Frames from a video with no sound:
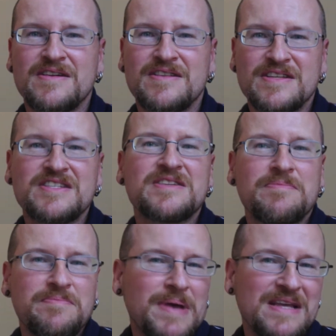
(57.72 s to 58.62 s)
This is a
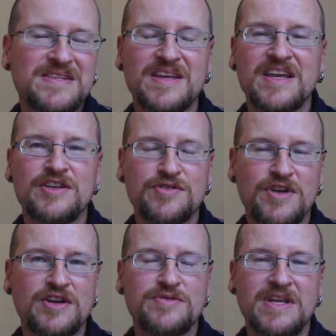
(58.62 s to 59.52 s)
basic
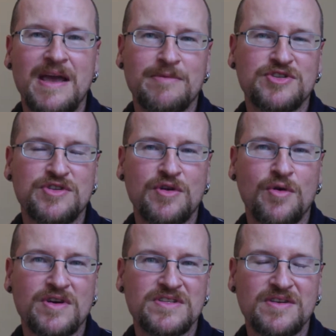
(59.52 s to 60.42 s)
introductory chemistry
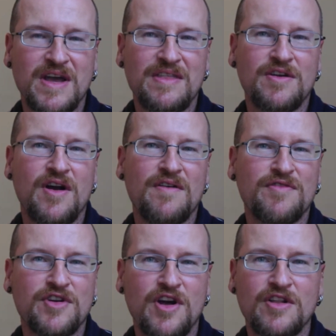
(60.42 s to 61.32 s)
course, okay? They're
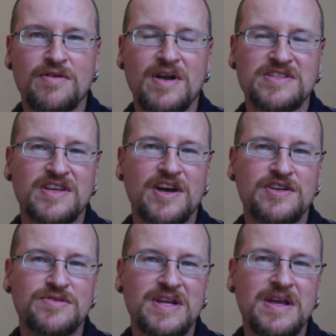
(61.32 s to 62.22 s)
offered all across the
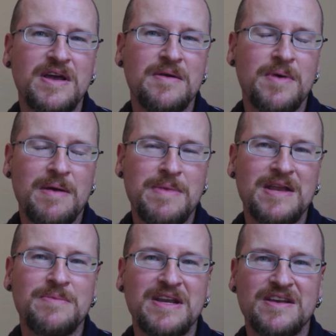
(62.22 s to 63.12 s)
country by
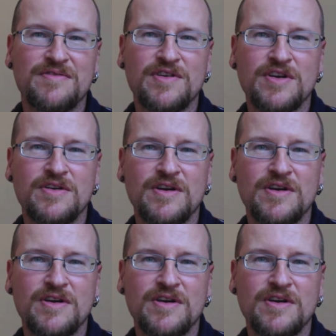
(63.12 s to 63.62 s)
many different